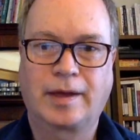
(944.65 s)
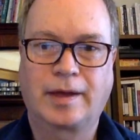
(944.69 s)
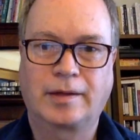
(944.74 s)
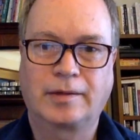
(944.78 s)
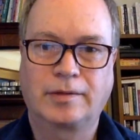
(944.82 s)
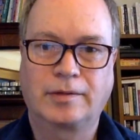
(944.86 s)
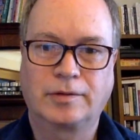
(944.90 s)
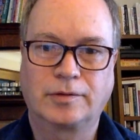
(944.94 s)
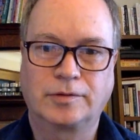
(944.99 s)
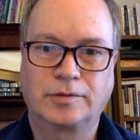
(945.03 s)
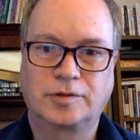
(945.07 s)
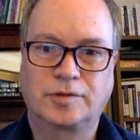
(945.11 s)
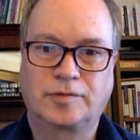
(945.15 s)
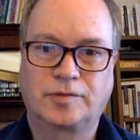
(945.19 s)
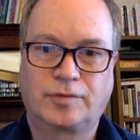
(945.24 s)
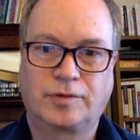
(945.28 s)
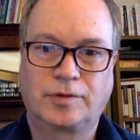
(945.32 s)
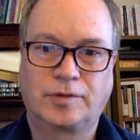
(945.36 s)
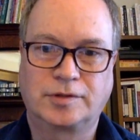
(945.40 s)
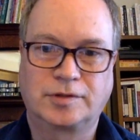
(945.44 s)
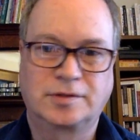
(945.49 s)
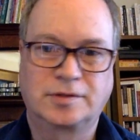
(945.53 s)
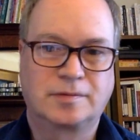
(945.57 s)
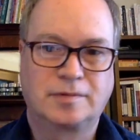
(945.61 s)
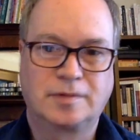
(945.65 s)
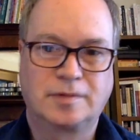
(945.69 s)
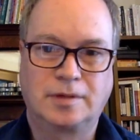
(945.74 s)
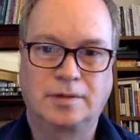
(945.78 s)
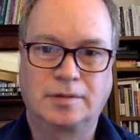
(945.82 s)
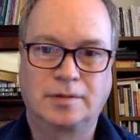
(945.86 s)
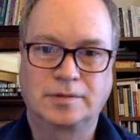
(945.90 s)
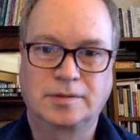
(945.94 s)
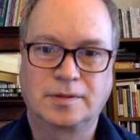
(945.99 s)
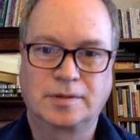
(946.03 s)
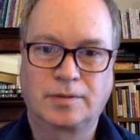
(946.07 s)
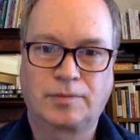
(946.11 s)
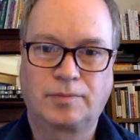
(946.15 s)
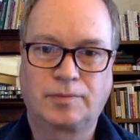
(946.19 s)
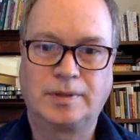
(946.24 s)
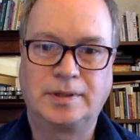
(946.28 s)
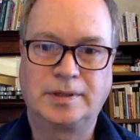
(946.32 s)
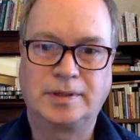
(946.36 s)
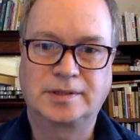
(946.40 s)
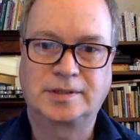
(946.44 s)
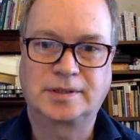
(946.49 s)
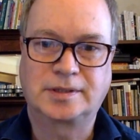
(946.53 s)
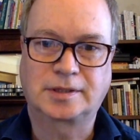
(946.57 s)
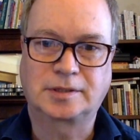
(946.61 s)
those first, 3 to
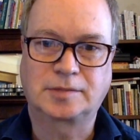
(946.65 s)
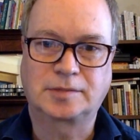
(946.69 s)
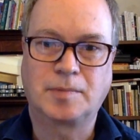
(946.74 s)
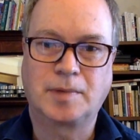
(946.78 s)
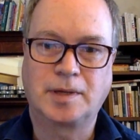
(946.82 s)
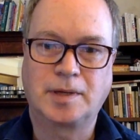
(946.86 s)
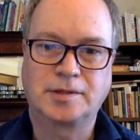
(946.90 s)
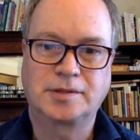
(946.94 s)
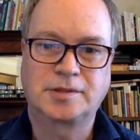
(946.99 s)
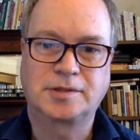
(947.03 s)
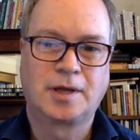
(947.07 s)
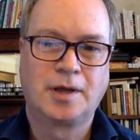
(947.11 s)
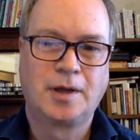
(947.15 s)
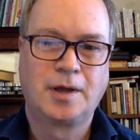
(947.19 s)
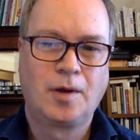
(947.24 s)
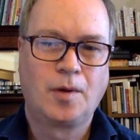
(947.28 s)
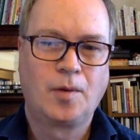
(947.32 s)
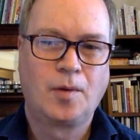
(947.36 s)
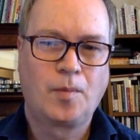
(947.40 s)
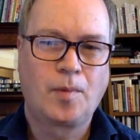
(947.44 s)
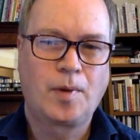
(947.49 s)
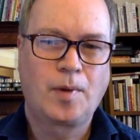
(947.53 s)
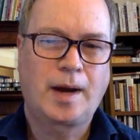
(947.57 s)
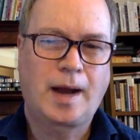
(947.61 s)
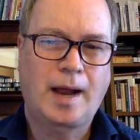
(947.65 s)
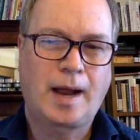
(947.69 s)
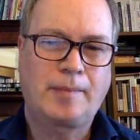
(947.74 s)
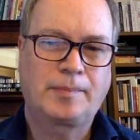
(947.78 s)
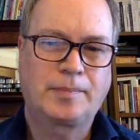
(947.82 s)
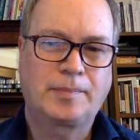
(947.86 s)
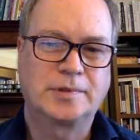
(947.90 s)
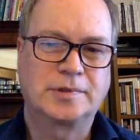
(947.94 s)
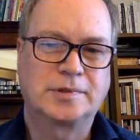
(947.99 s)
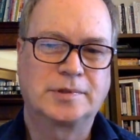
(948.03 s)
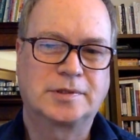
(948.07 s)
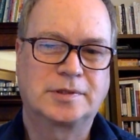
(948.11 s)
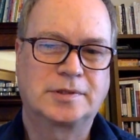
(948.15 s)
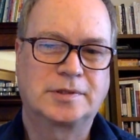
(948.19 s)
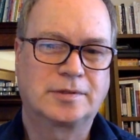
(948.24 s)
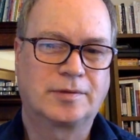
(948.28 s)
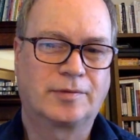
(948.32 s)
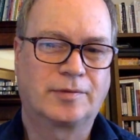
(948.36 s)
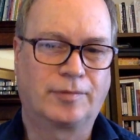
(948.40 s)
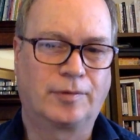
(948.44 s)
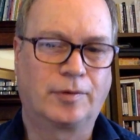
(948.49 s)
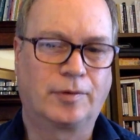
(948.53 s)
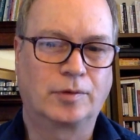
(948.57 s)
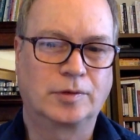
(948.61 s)
6 months. What happens to
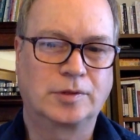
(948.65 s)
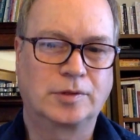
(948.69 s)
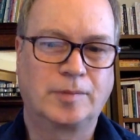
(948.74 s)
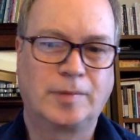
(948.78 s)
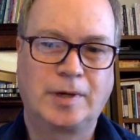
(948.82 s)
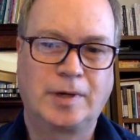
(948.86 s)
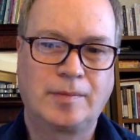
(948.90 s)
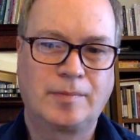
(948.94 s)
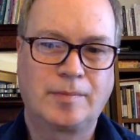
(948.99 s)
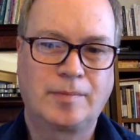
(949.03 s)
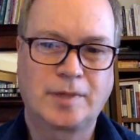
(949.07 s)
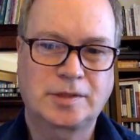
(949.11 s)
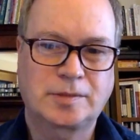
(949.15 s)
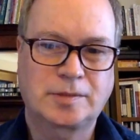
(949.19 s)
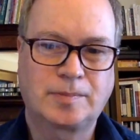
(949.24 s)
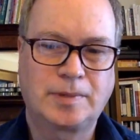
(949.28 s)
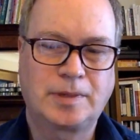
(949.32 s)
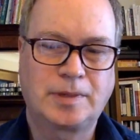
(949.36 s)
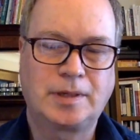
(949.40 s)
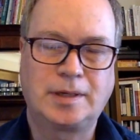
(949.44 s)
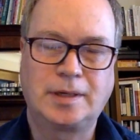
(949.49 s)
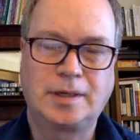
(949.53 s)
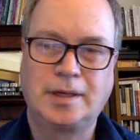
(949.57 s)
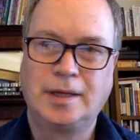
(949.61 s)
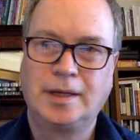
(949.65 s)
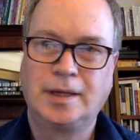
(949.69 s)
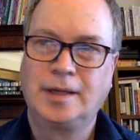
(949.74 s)
folks? I mean, it must be